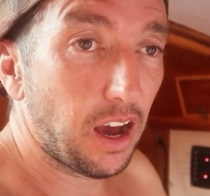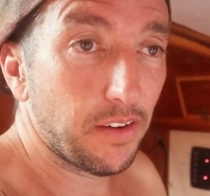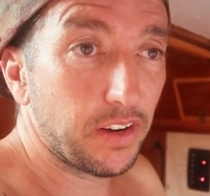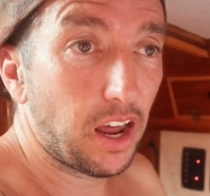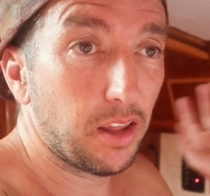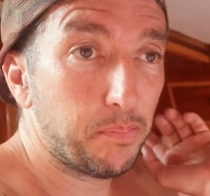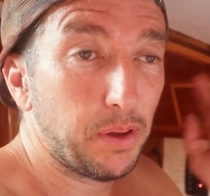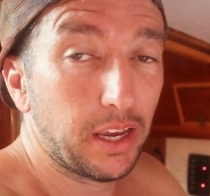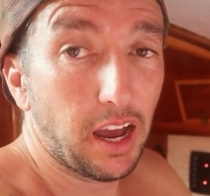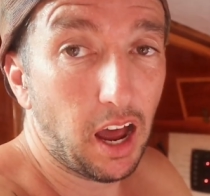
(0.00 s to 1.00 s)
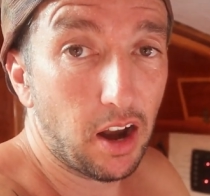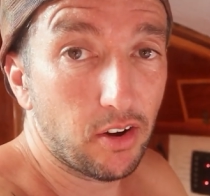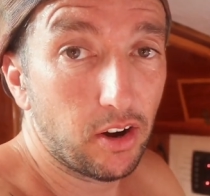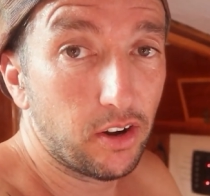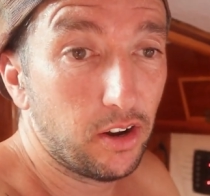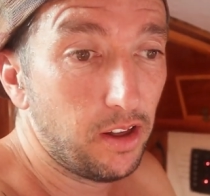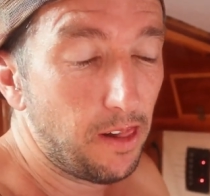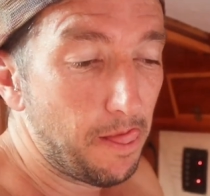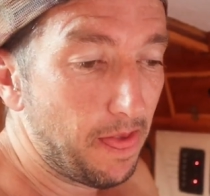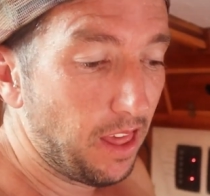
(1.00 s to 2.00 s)
I have another big 100,
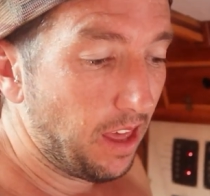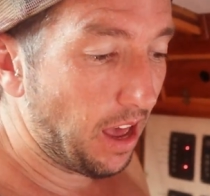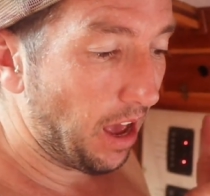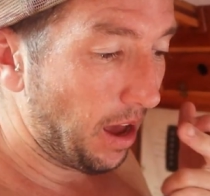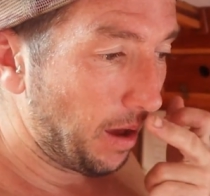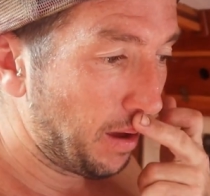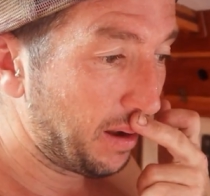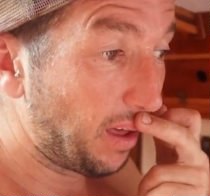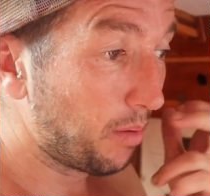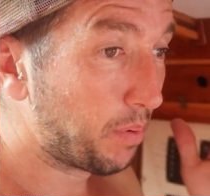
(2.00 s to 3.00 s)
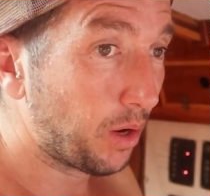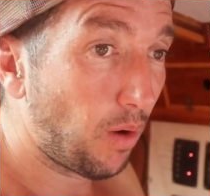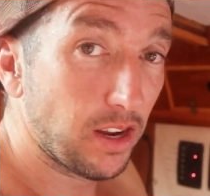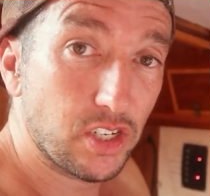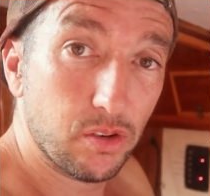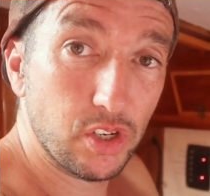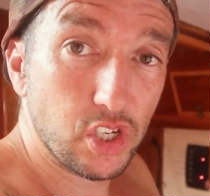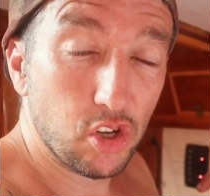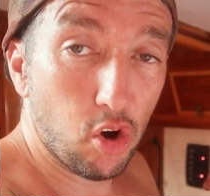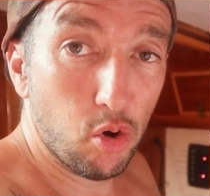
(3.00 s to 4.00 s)
another big one to
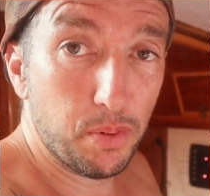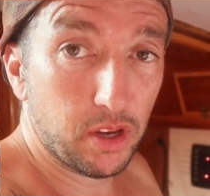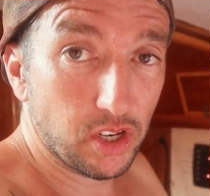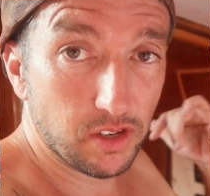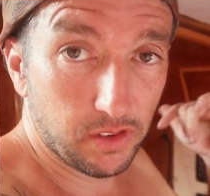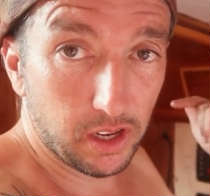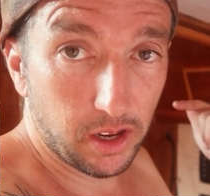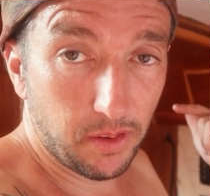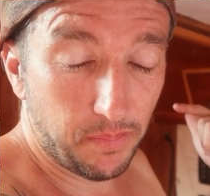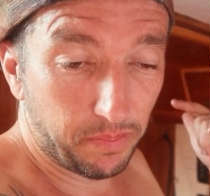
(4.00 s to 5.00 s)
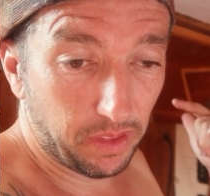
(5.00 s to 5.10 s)
install because of the